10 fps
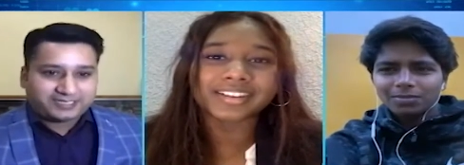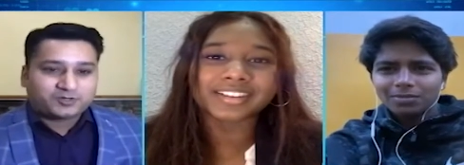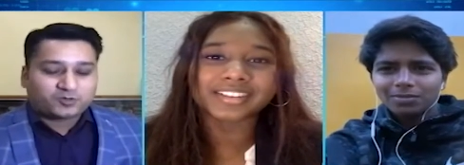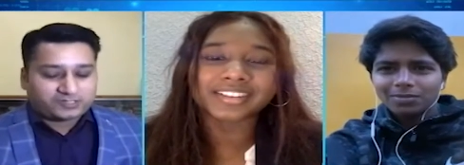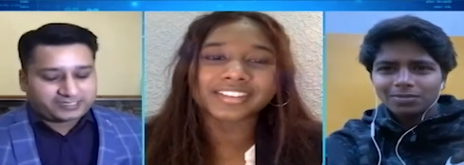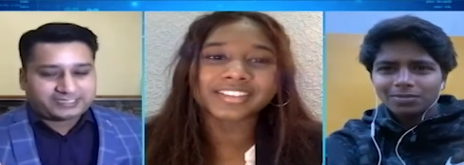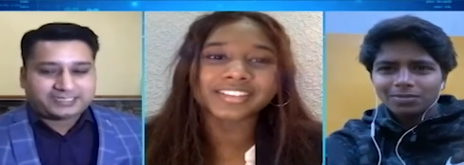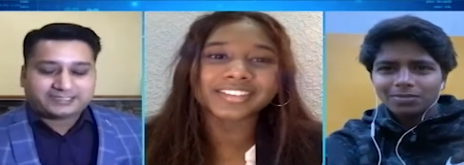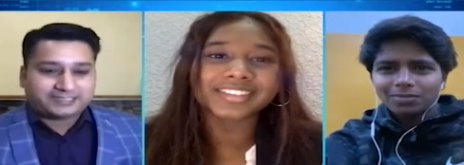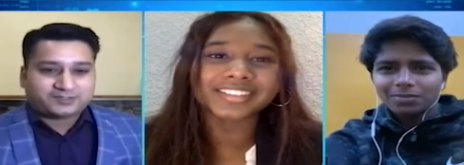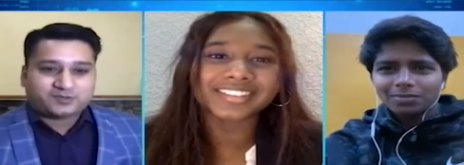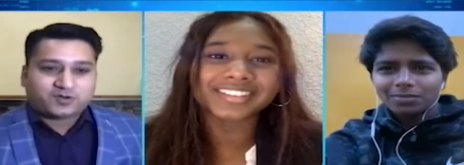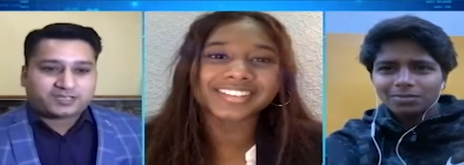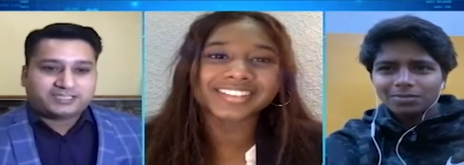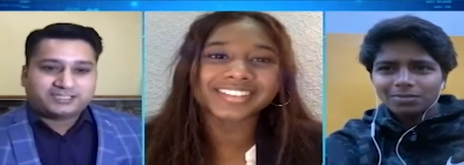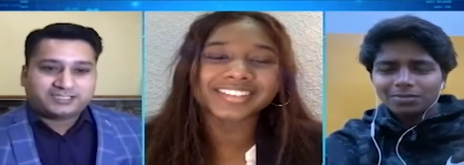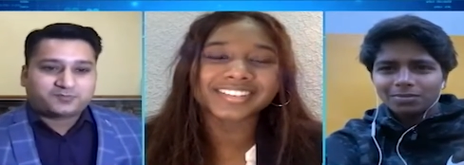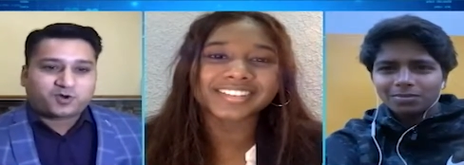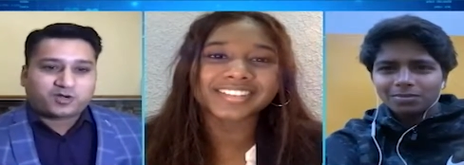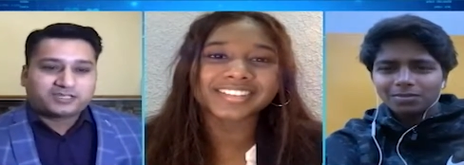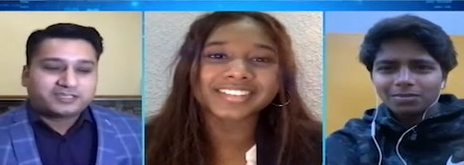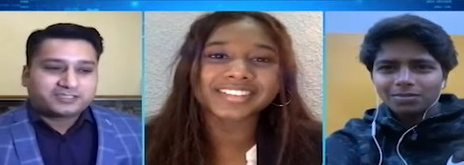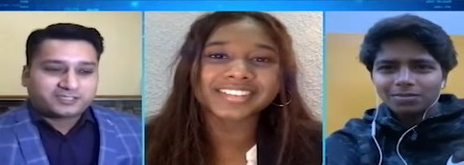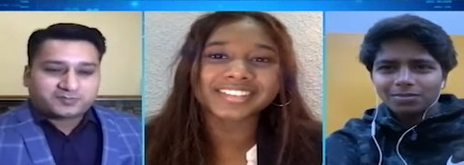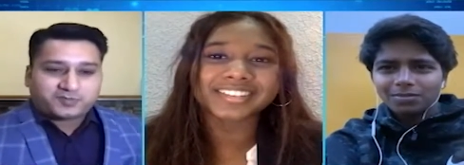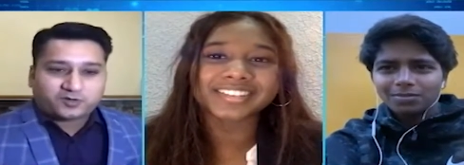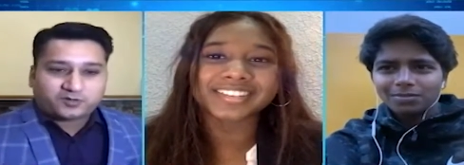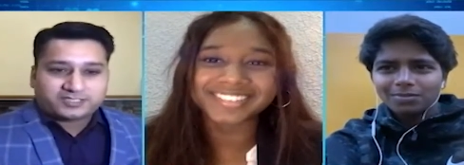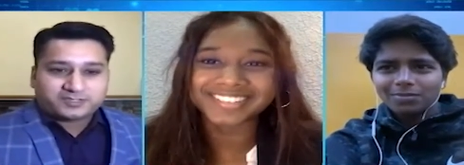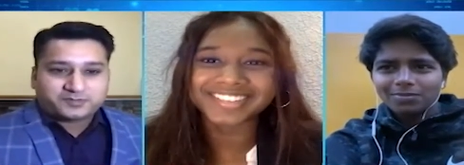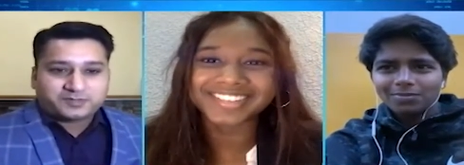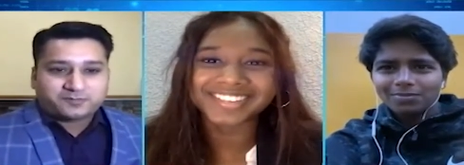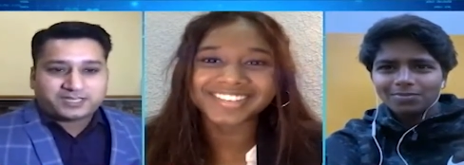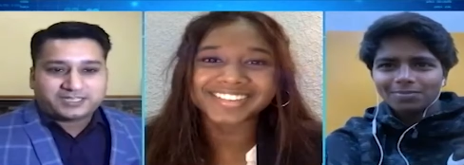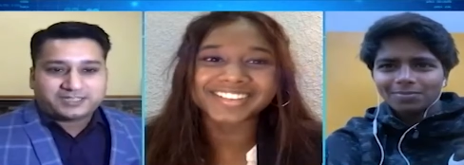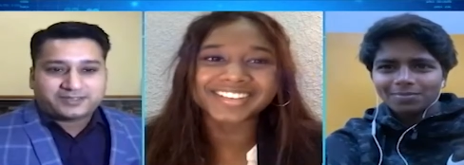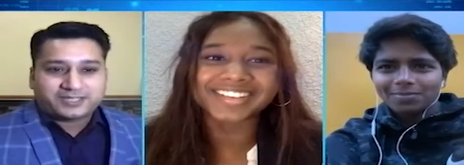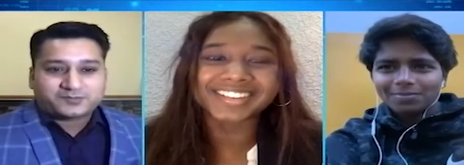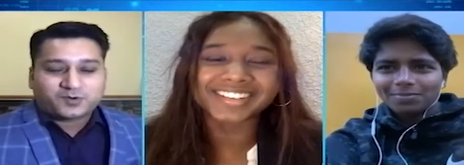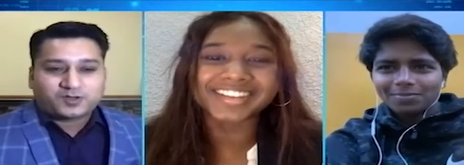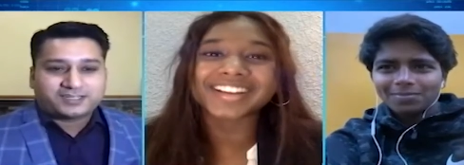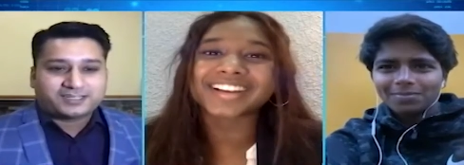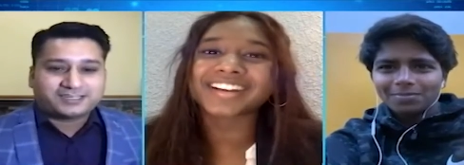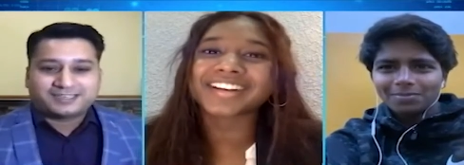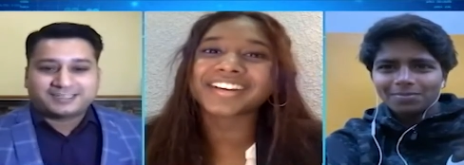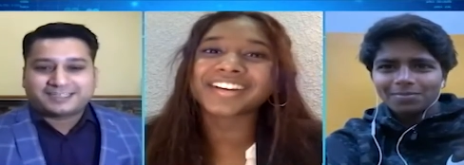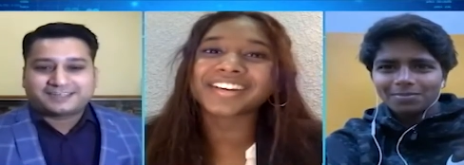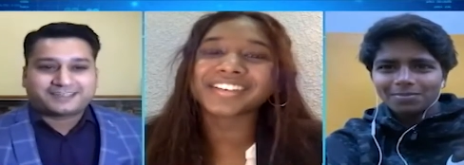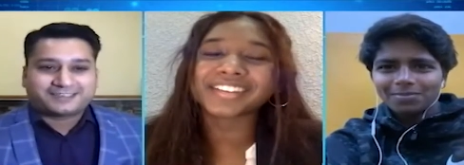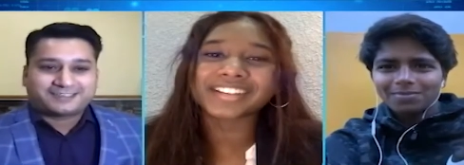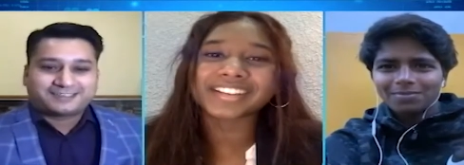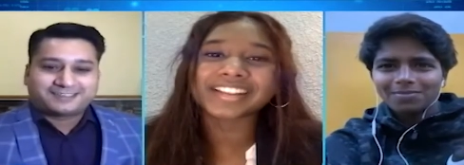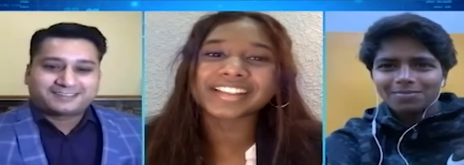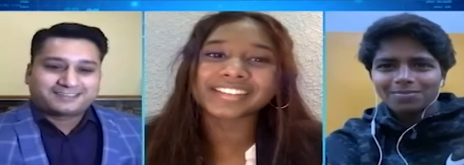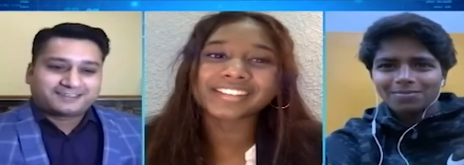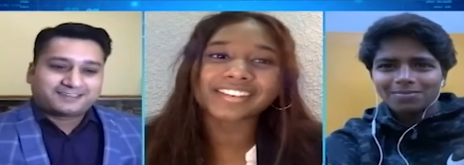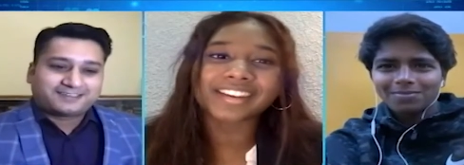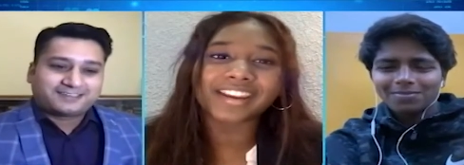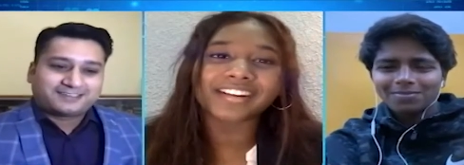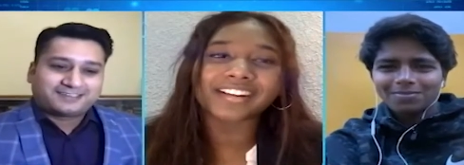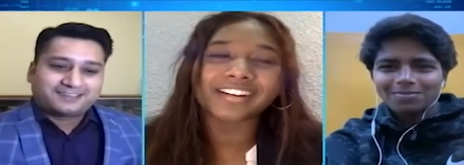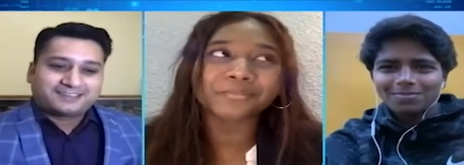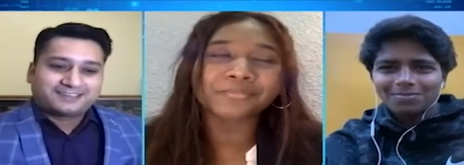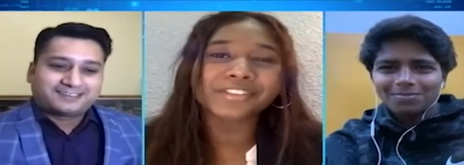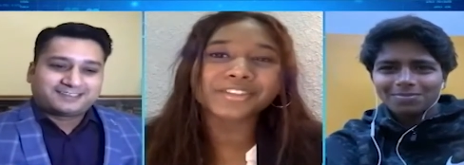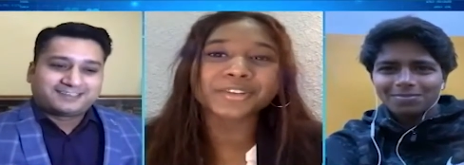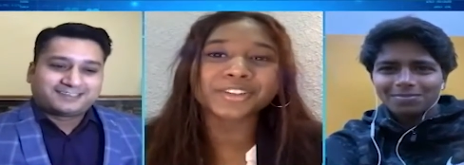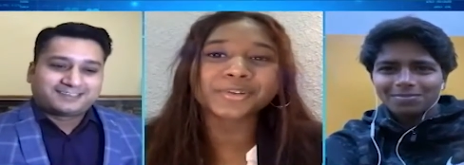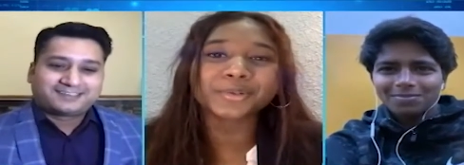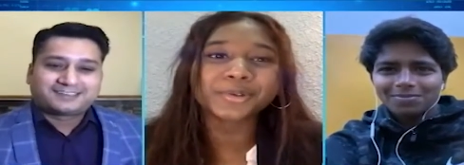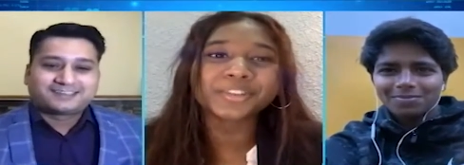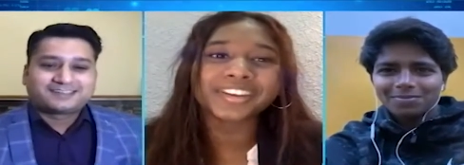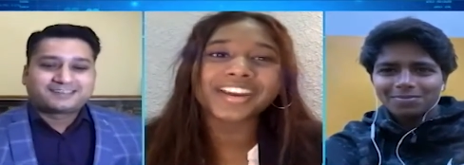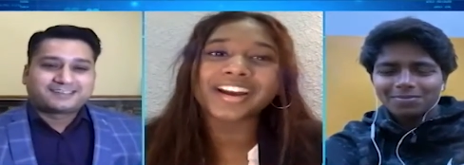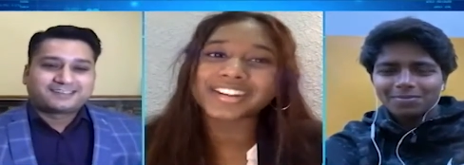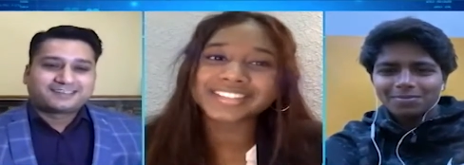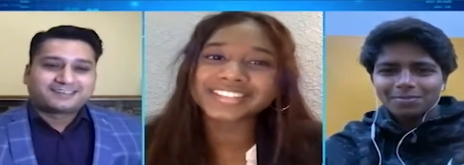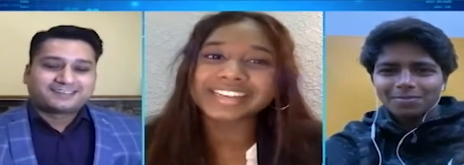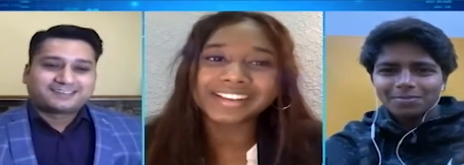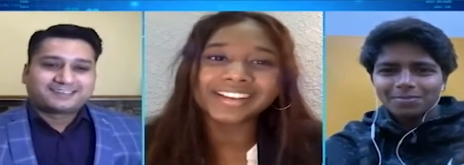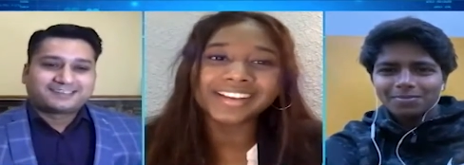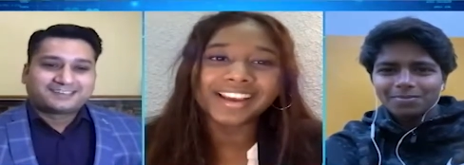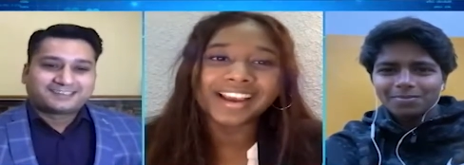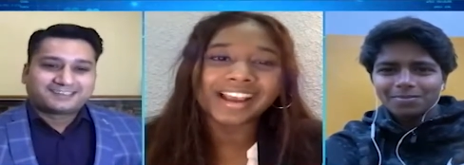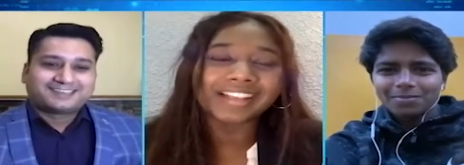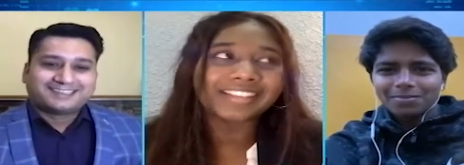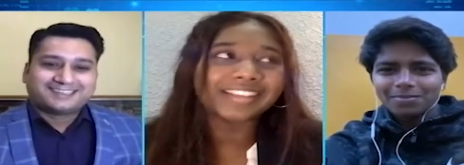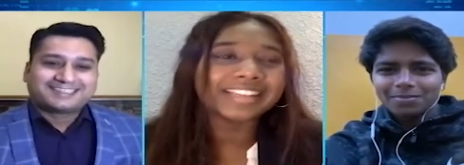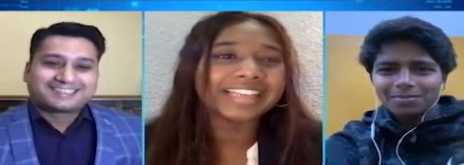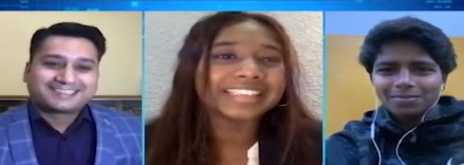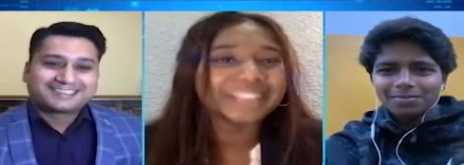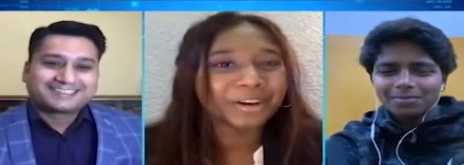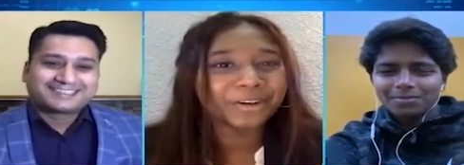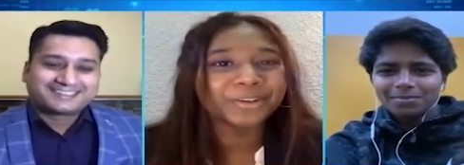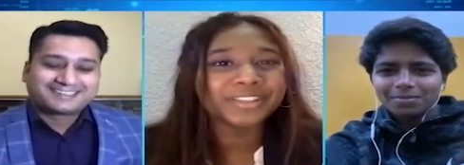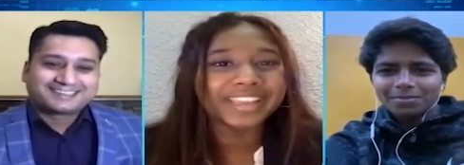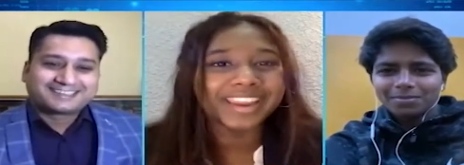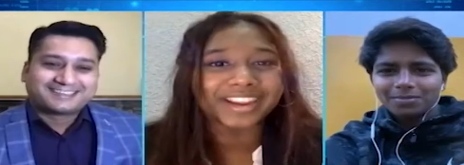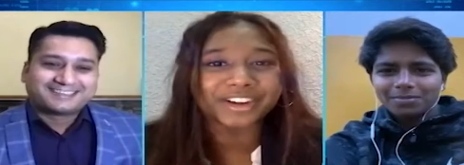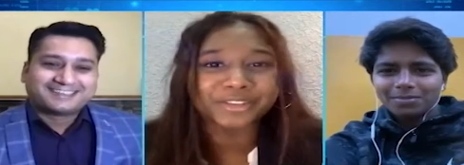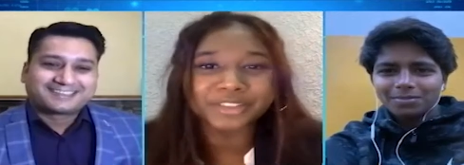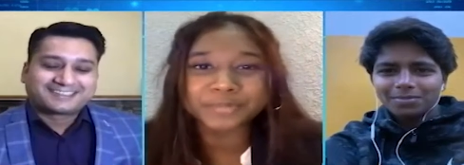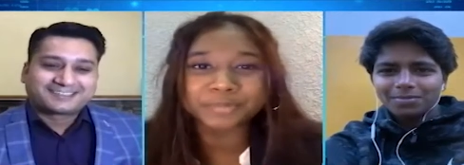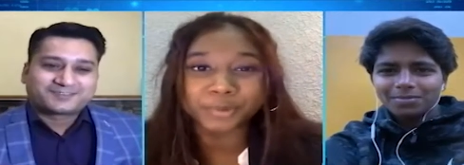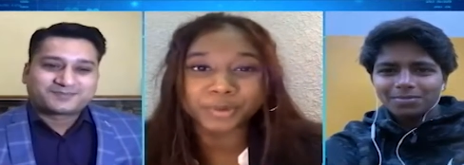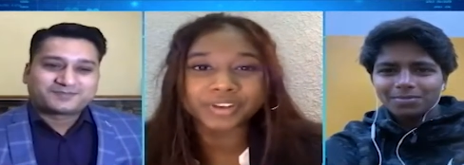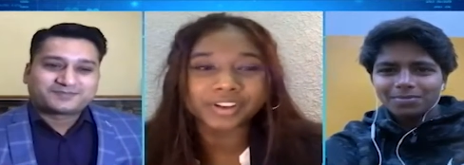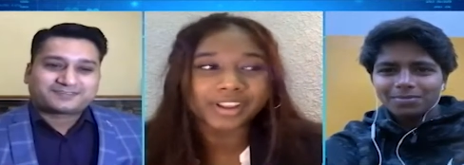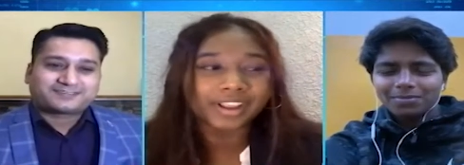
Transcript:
Speaker 1: they know that yes, it is not an easy sport just because it is being played in a very small area, unlike cricket.
Speaker 2: Right. Um. So the two to three hours a day, I think that is how they get into the sport